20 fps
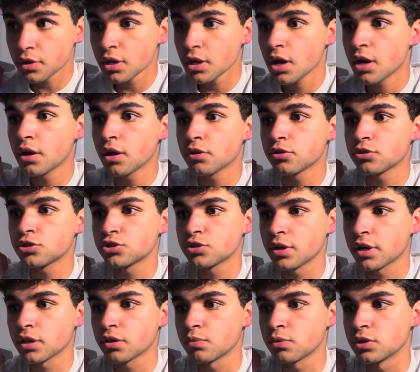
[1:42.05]
Another
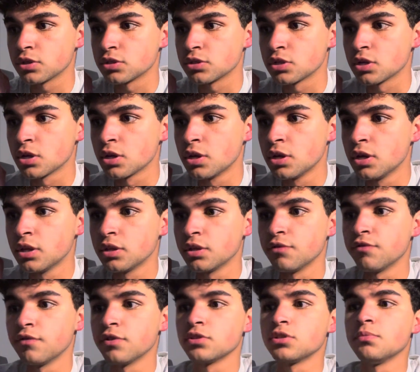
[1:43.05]
strength was the
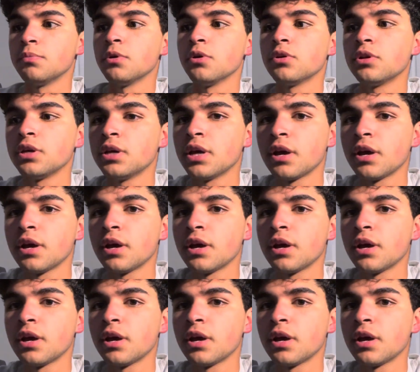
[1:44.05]
visibility.